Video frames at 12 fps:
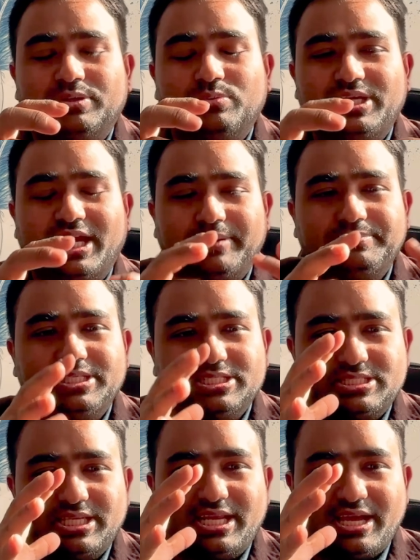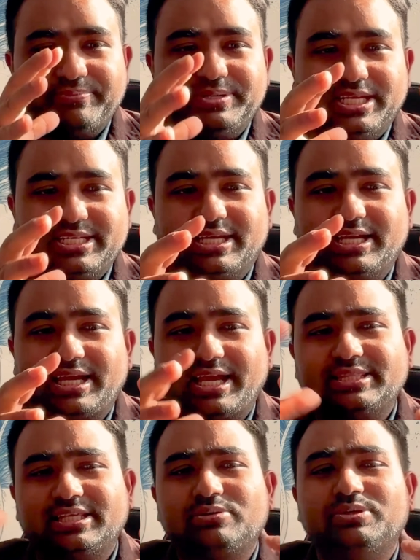we have this enough data,
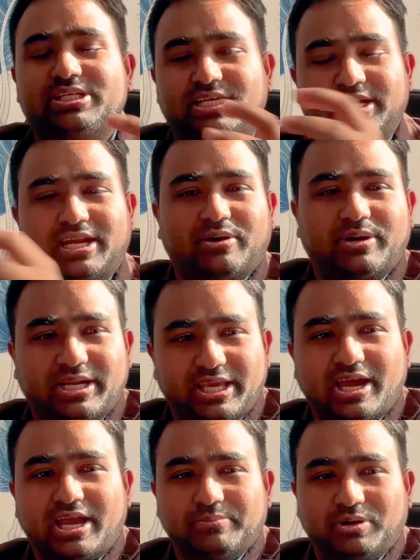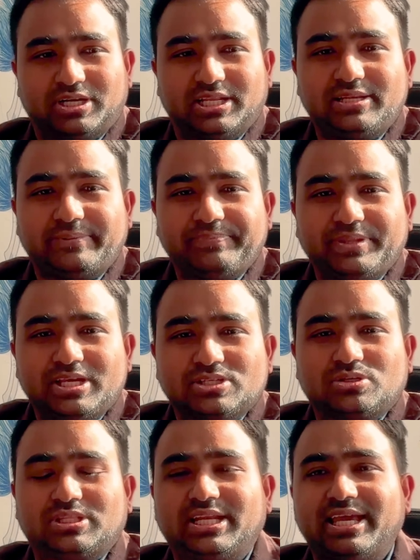and then we train our AI model
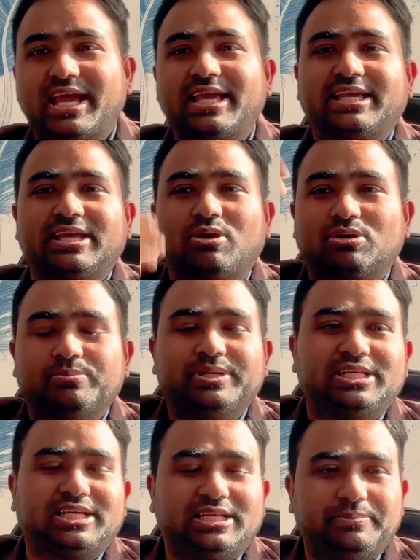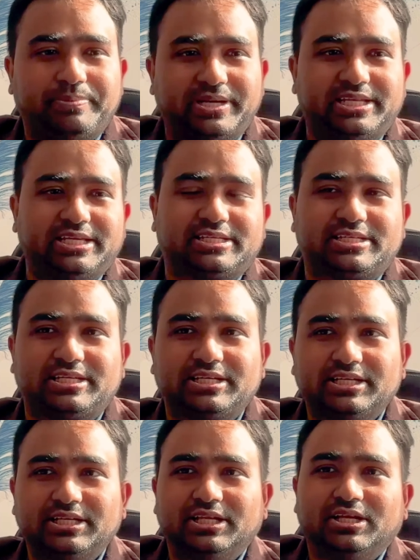so that AI can automatically predict
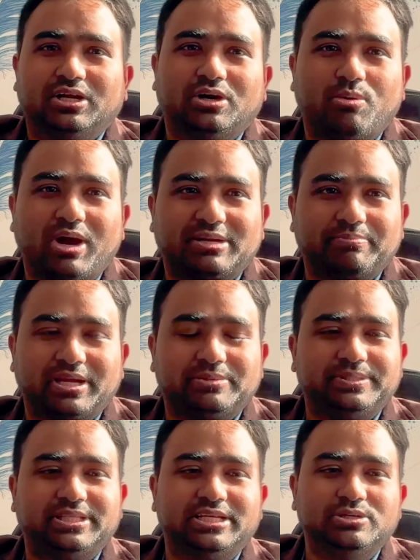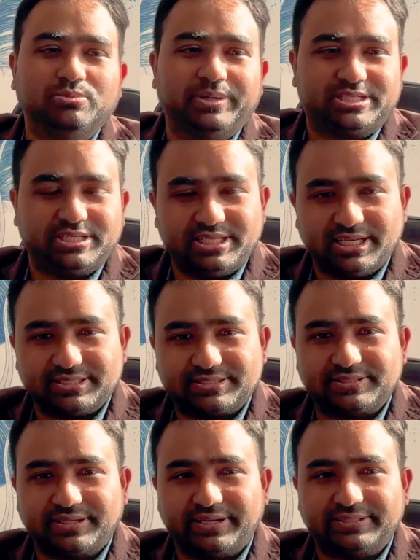what might be the new
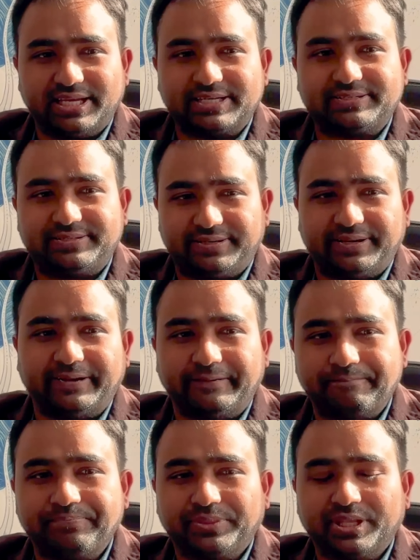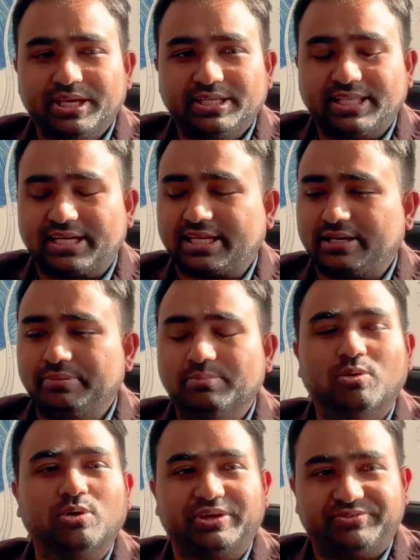materials that can be
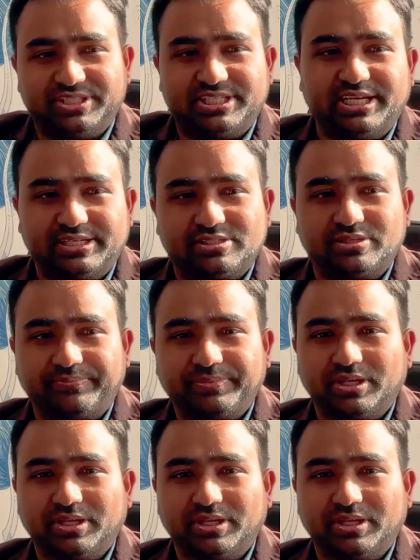more efficient.